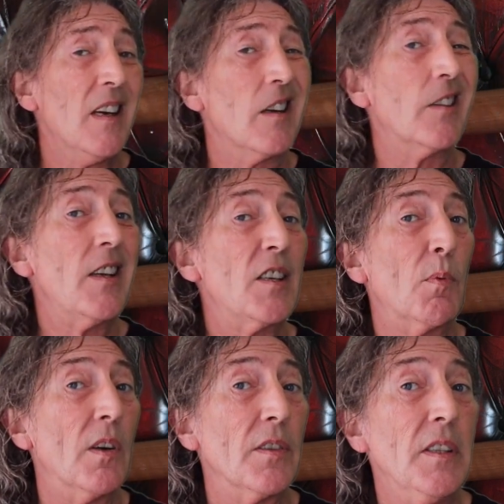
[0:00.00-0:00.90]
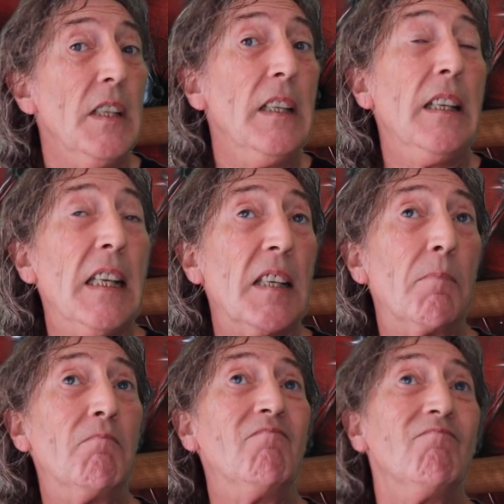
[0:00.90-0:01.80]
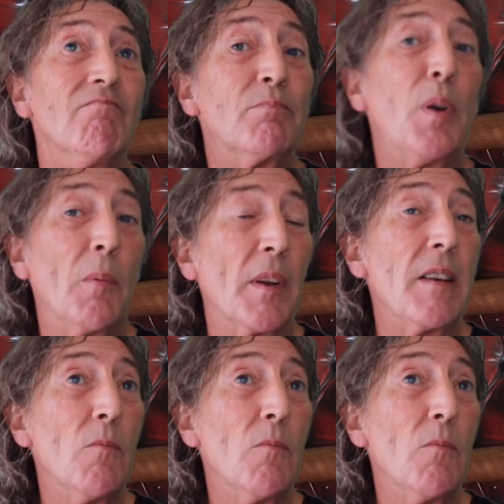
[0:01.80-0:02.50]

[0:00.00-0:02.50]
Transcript: and this one is probably